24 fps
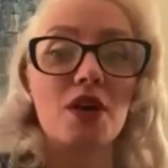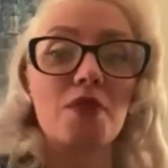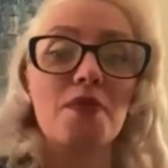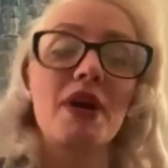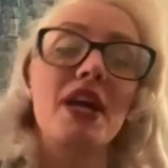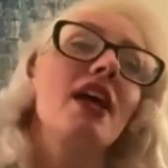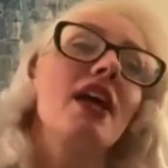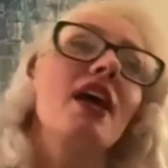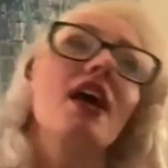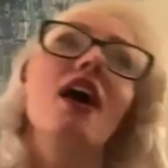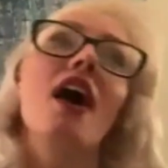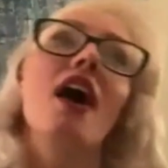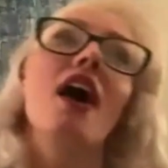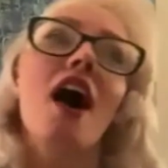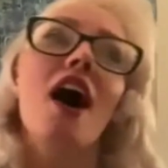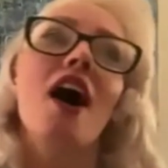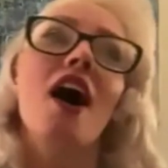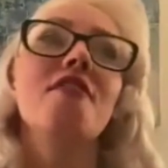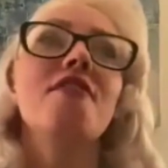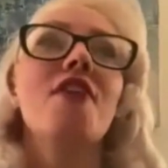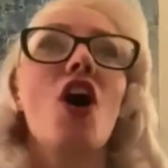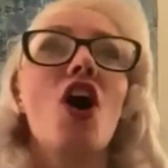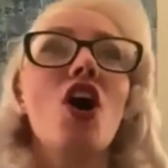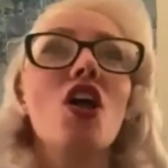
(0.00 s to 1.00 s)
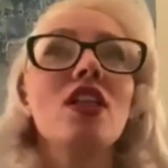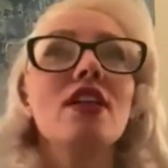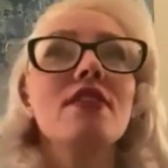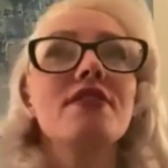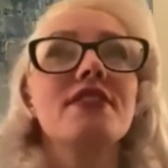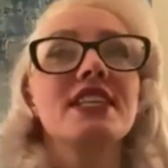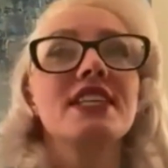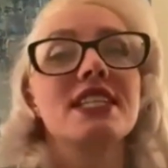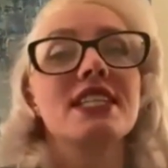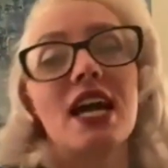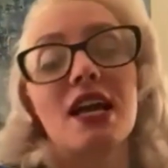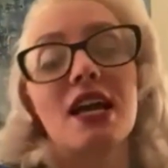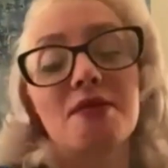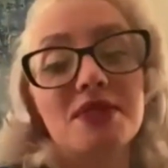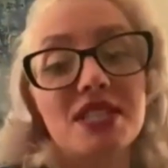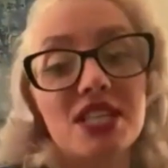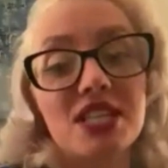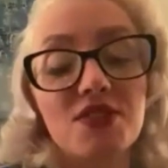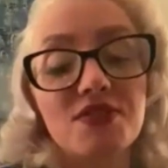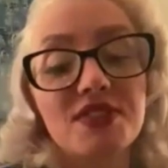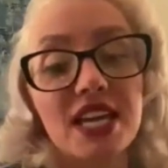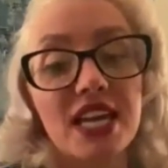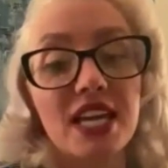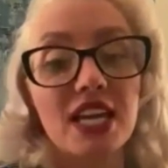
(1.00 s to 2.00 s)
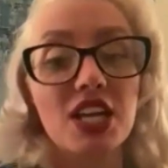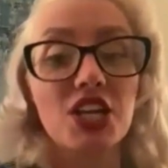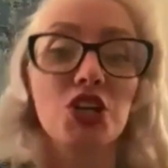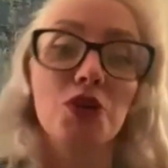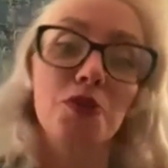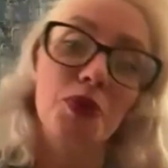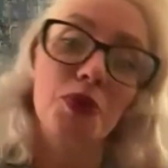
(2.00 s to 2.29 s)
but of all of the times that you've taken your